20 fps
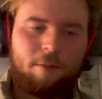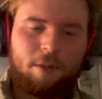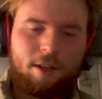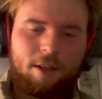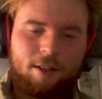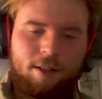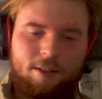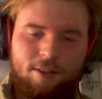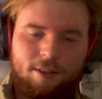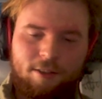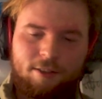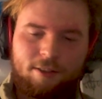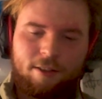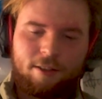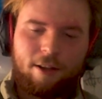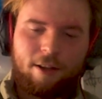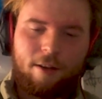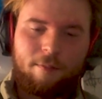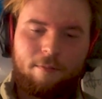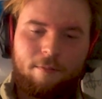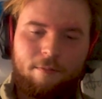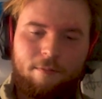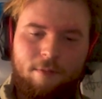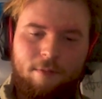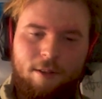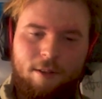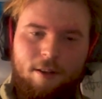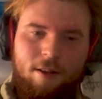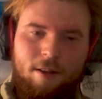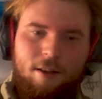but it's just
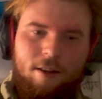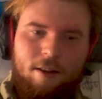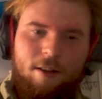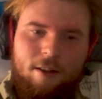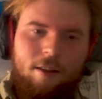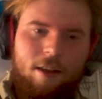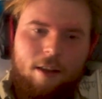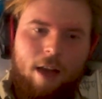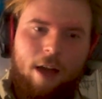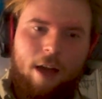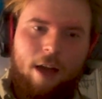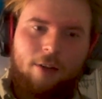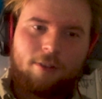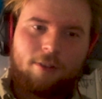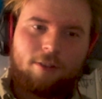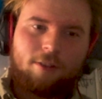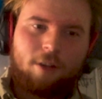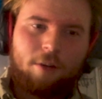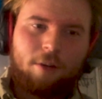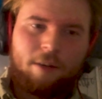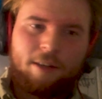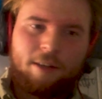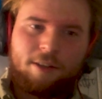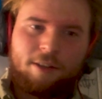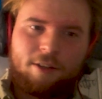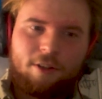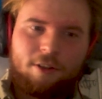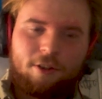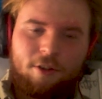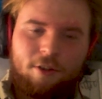how slow it
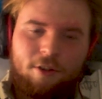is.